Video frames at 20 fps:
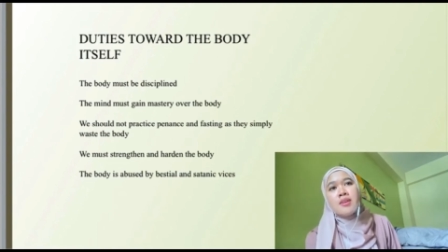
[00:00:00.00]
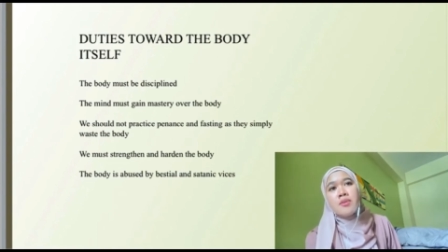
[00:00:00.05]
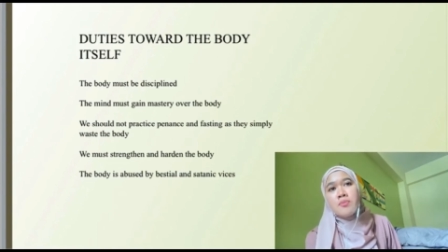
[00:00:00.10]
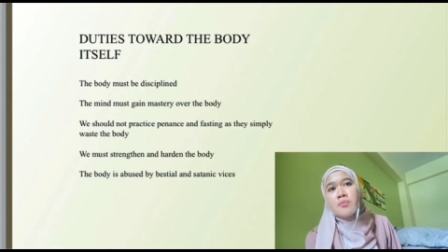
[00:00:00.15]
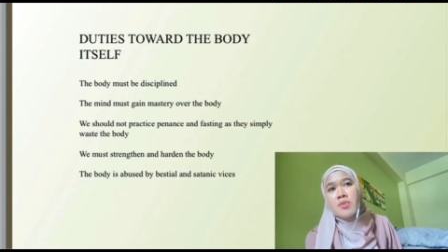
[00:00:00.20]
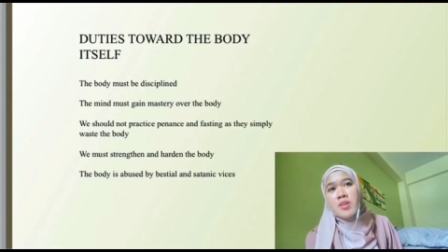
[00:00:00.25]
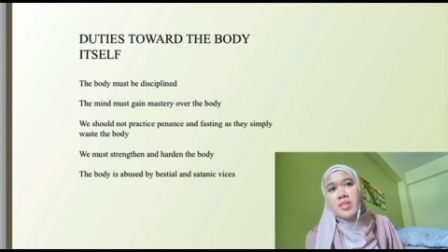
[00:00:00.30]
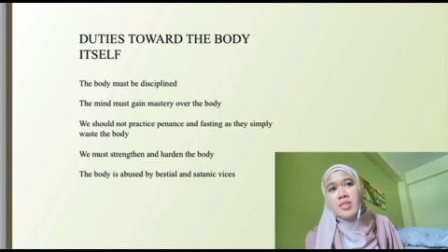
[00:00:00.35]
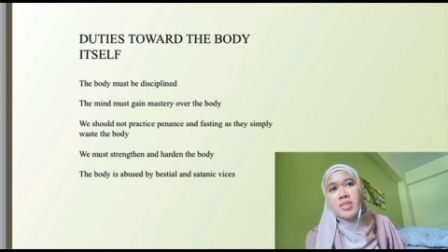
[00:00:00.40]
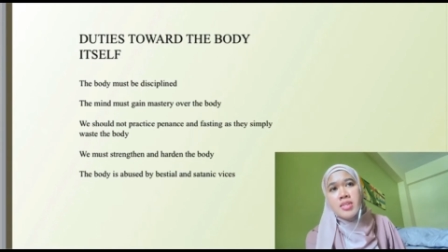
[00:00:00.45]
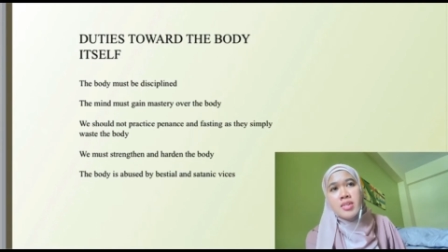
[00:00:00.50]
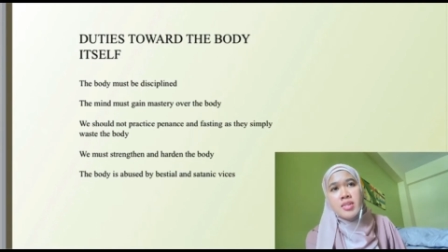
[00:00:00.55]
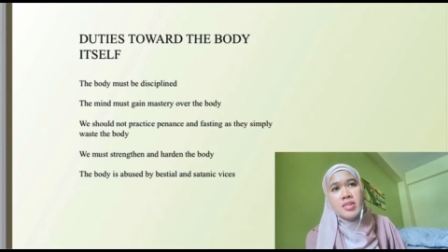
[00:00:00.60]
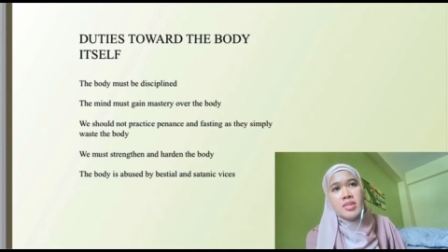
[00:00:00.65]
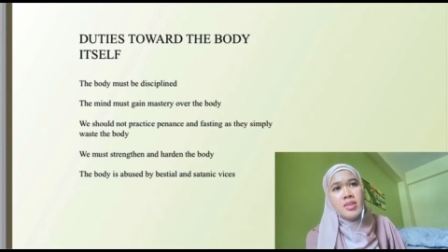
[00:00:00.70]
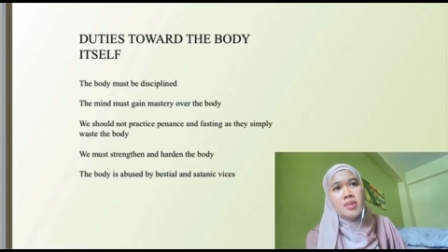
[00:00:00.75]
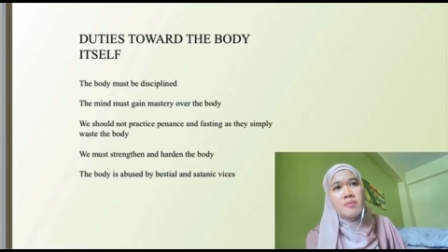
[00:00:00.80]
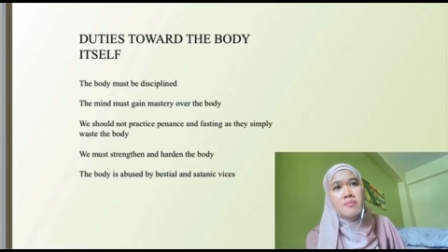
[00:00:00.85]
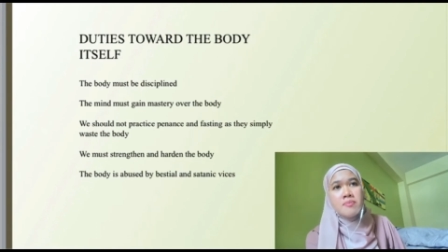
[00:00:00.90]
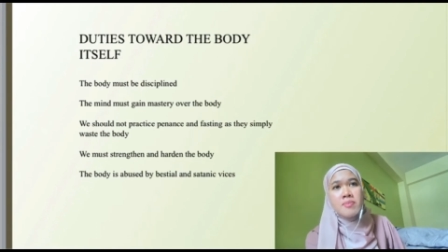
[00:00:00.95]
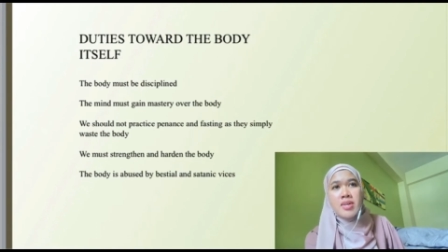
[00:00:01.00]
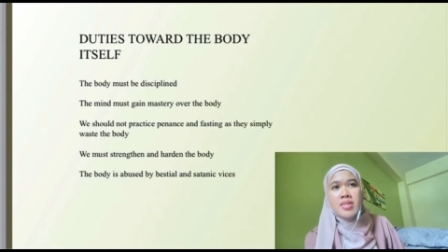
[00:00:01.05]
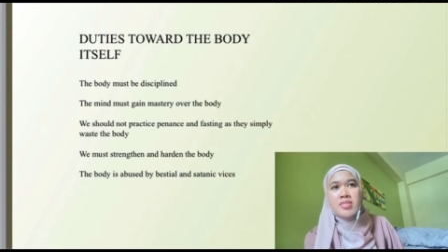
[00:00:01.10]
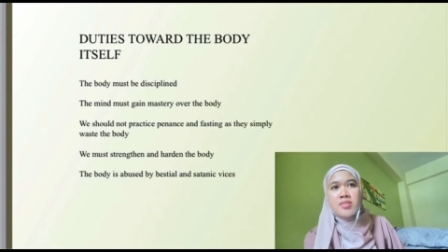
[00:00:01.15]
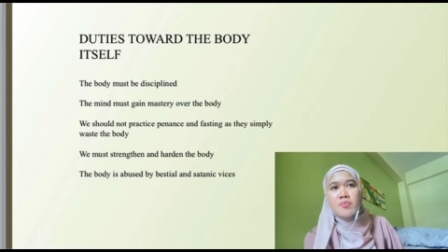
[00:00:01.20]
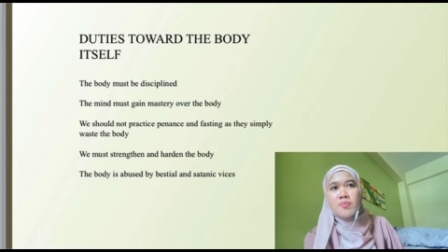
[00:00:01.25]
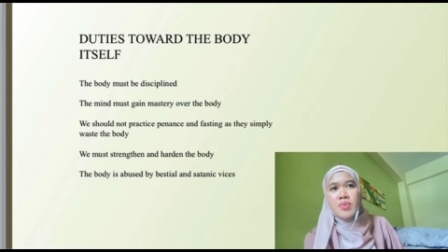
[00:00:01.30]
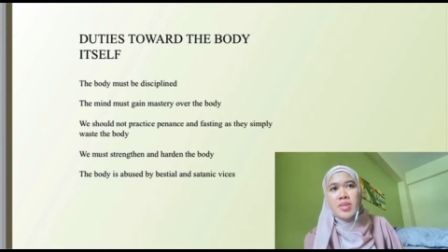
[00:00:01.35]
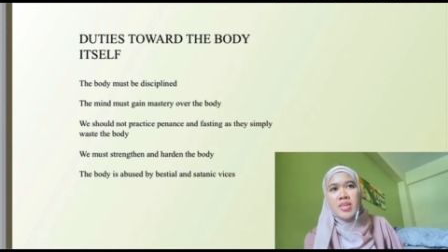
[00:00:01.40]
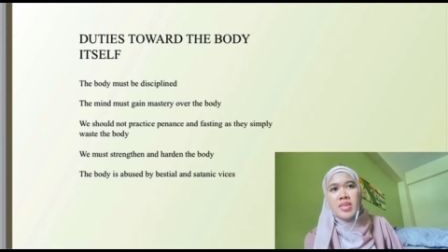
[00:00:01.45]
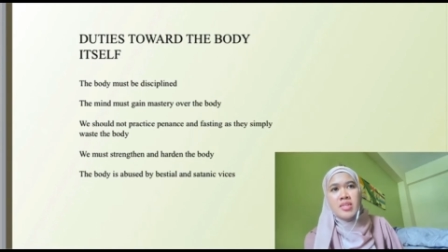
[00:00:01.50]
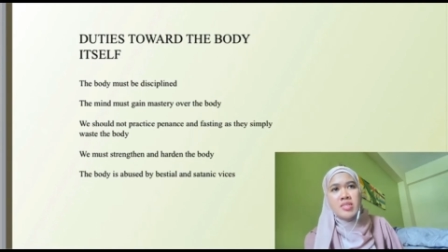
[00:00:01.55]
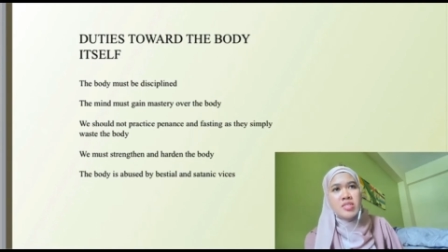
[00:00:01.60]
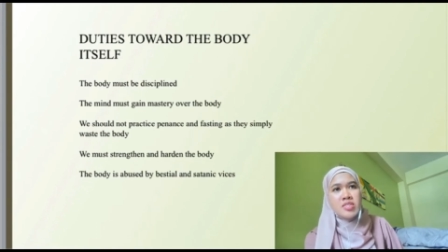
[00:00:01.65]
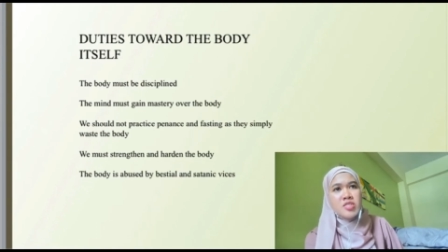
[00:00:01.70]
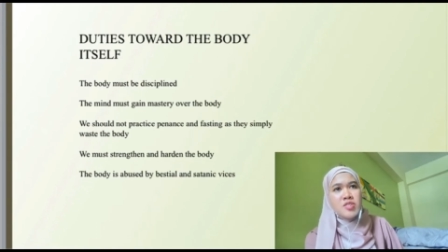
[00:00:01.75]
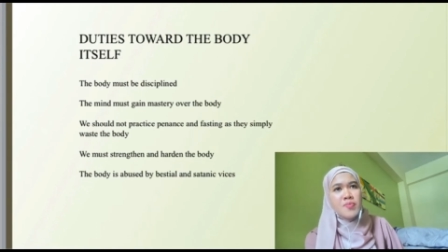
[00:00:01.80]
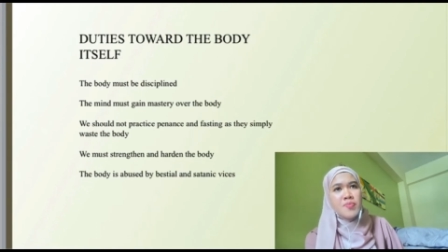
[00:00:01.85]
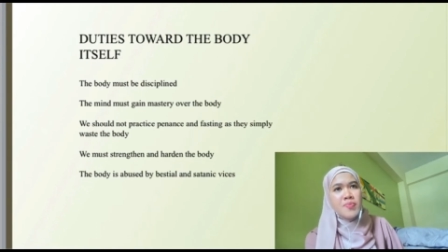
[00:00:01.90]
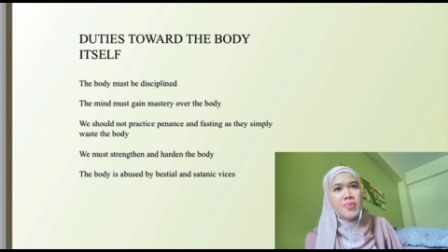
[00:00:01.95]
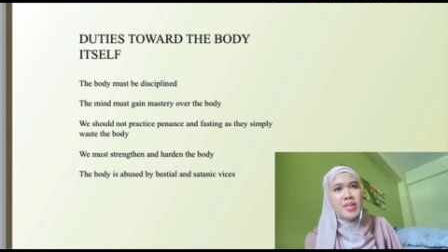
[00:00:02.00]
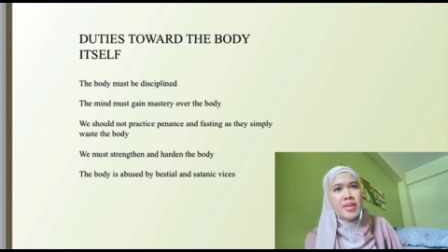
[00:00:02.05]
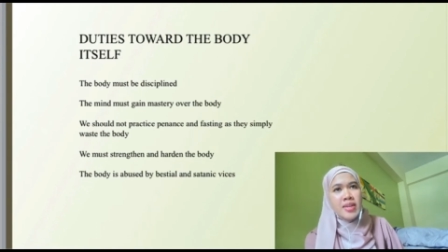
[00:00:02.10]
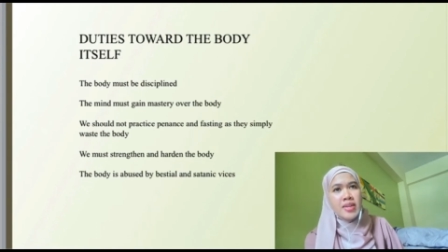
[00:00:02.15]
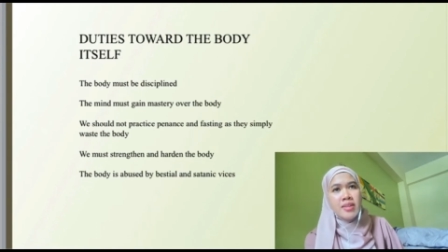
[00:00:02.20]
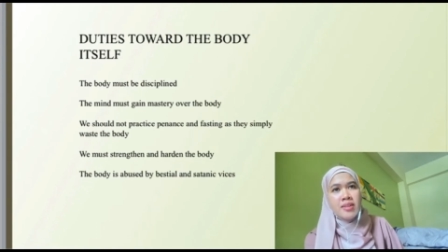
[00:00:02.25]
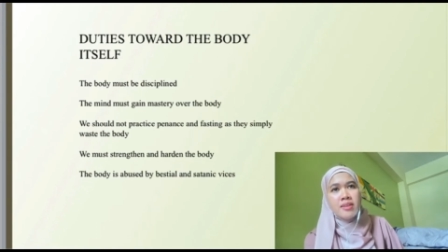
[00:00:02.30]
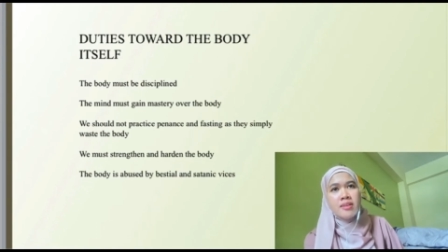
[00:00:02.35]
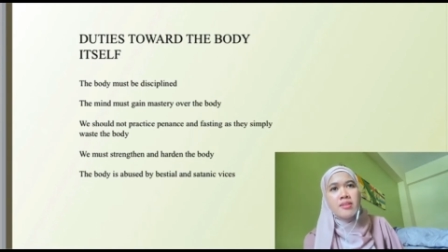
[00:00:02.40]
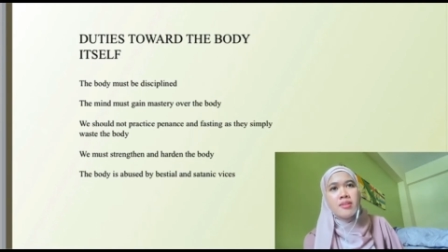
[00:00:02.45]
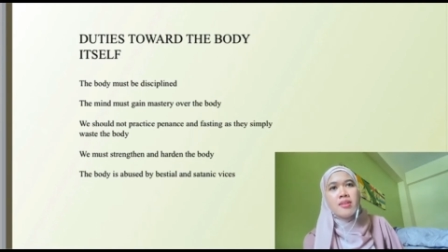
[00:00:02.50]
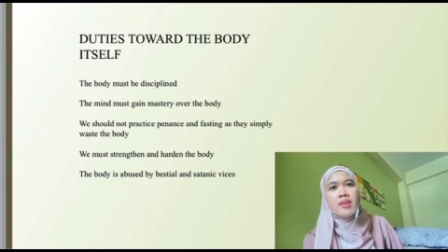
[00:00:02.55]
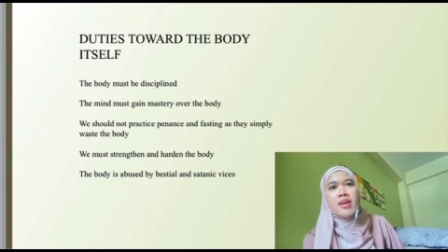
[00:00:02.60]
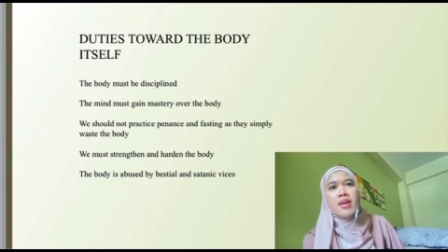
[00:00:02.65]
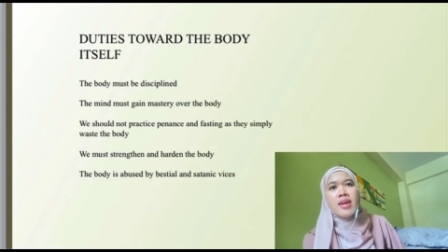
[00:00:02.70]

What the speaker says: the body must be disciplined,